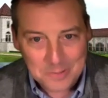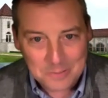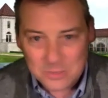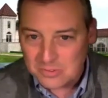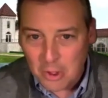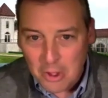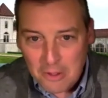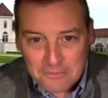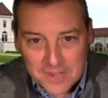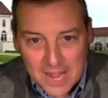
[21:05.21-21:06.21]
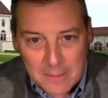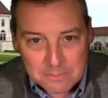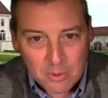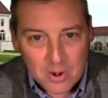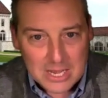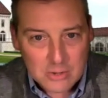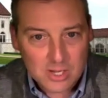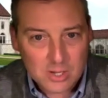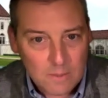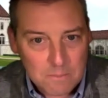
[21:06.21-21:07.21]
So I walk into the laundry room, which was
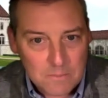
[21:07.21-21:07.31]
all fit